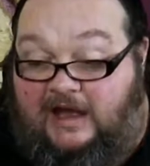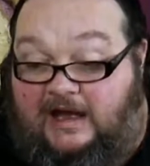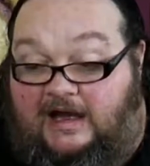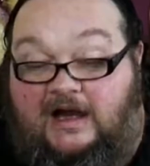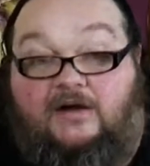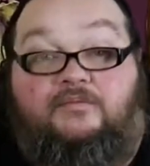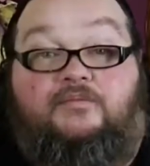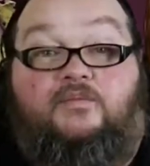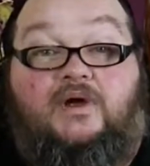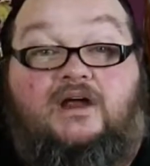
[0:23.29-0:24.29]

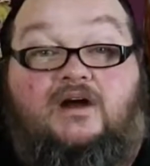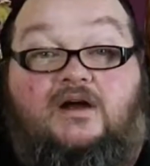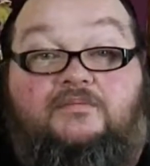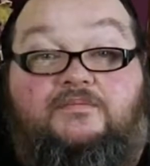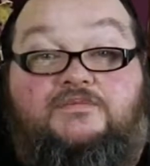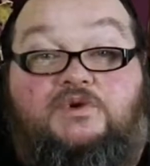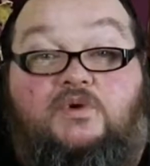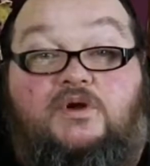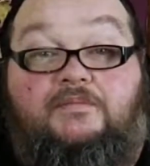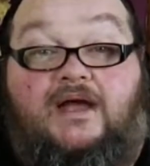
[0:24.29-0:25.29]
where I
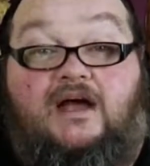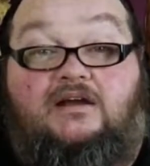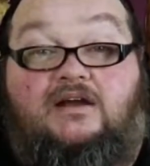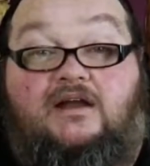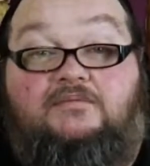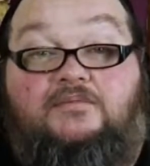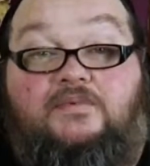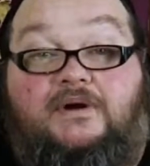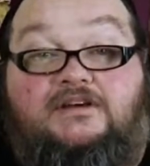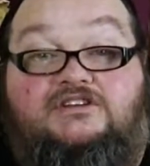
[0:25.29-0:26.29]
talk about and
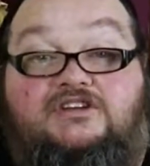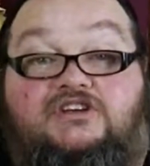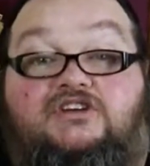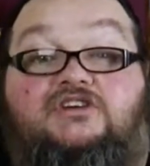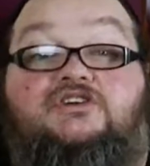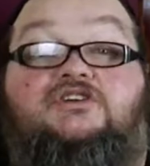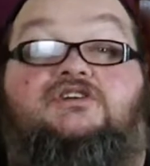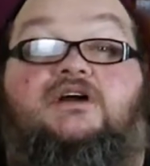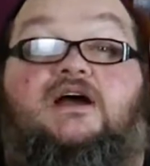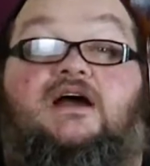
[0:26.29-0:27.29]
bring to
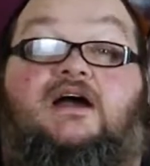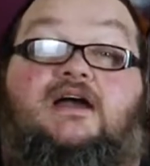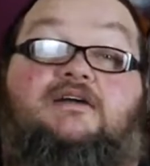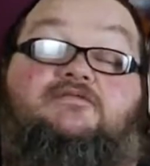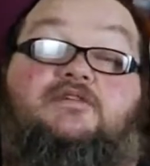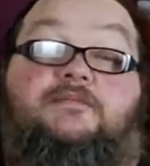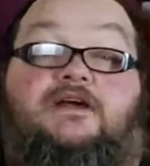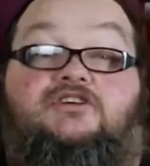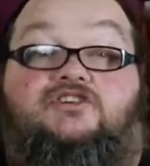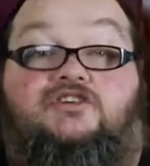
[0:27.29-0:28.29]
you
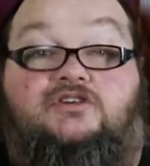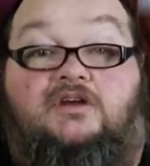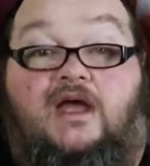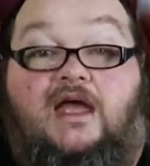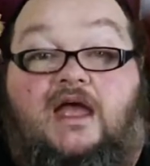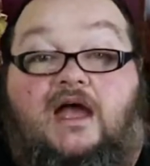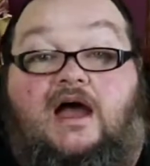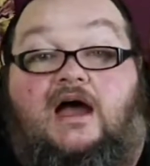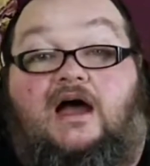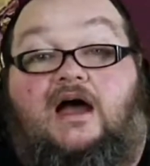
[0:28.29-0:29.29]
information
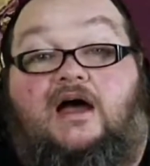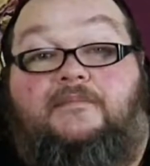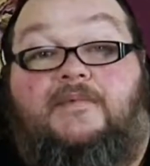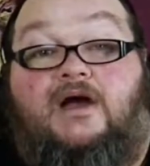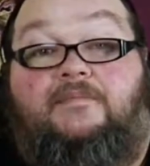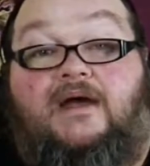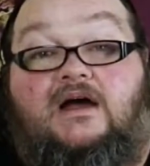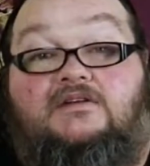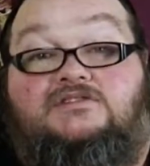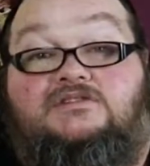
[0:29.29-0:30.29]

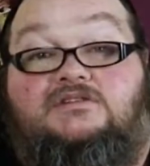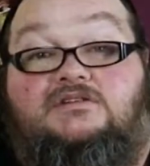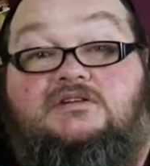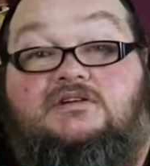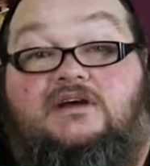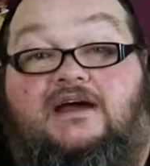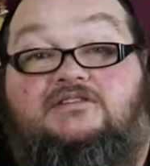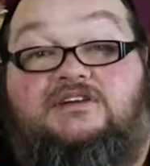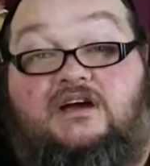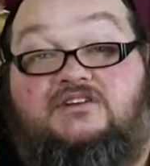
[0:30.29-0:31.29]
about
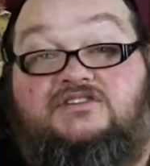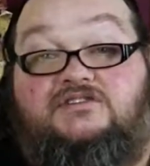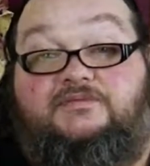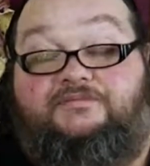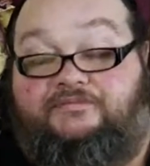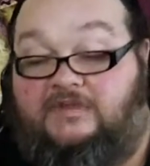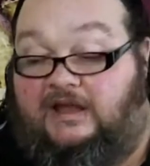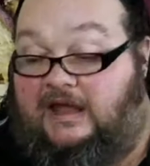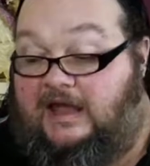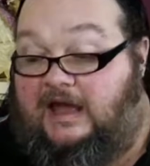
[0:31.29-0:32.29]
our ducks.
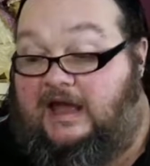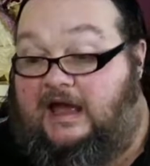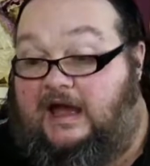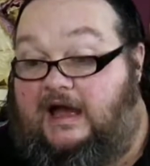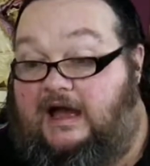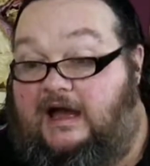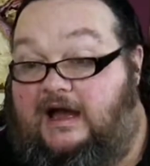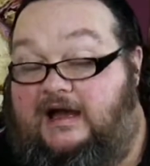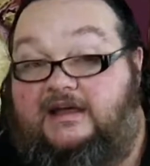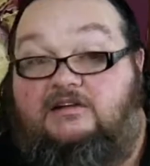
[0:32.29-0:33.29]

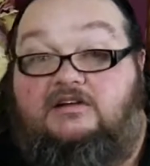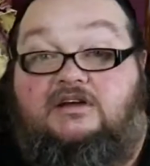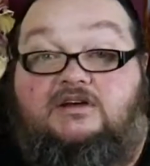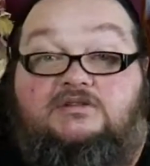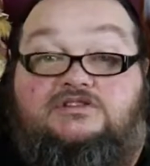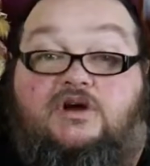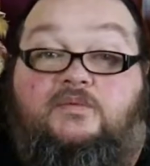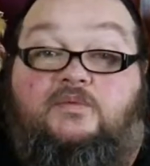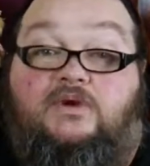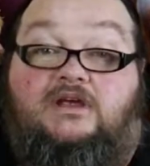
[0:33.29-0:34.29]
Here at
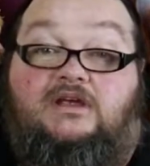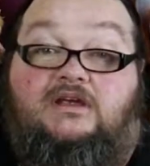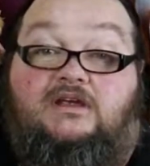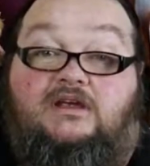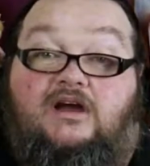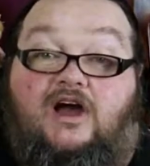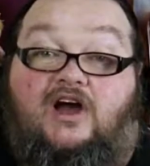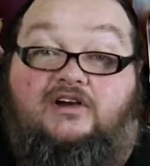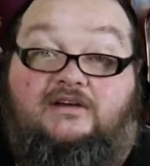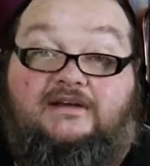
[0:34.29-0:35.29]
Hilltop we
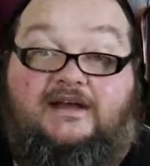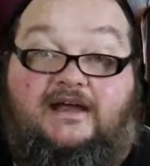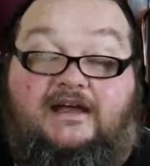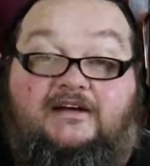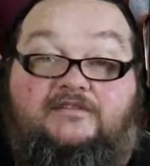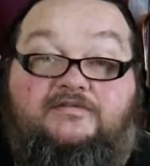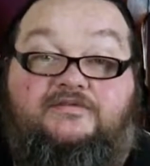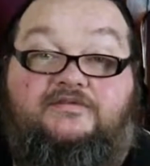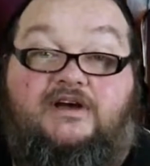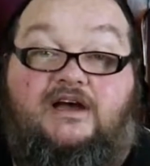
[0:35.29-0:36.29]
only have
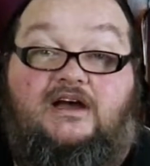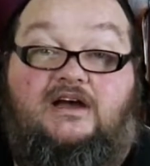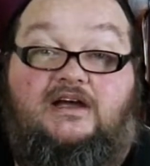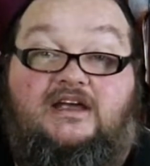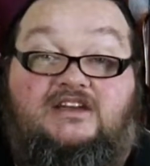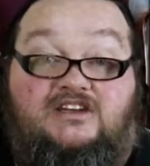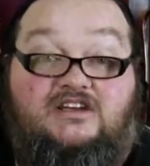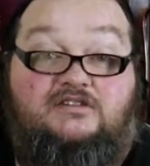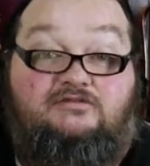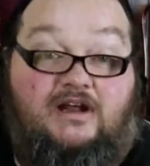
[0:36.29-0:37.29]

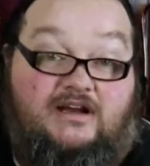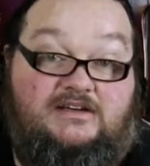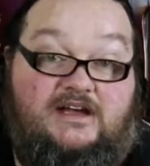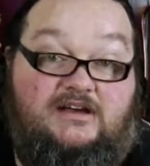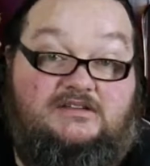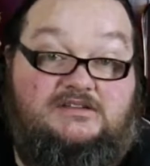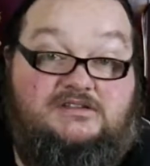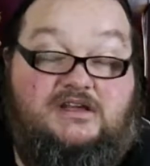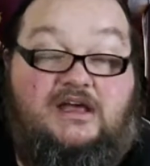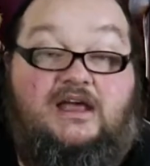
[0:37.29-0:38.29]
Indian runner ducks.